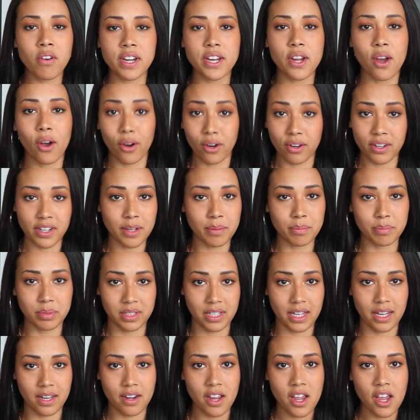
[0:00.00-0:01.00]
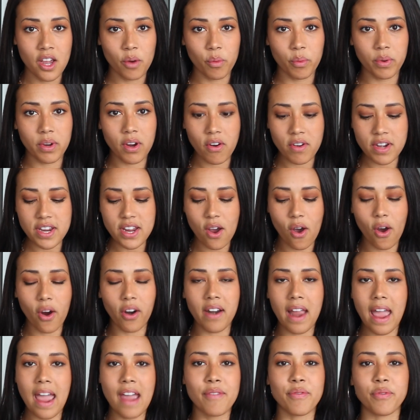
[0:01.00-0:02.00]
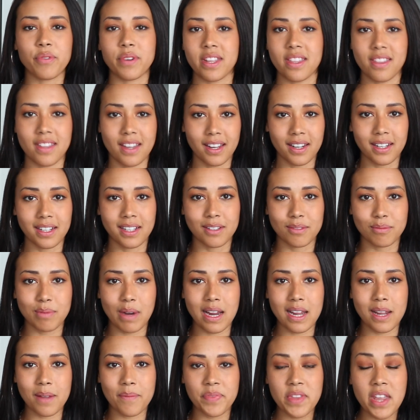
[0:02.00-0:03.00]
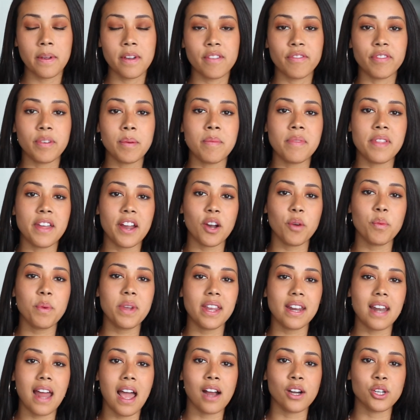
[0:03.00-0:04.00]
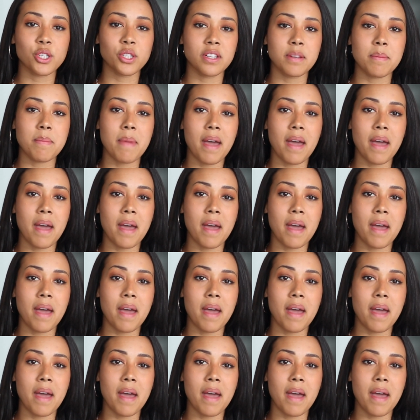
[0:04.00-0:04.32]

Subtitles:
are complete, we already are everything, right? From there, we can actually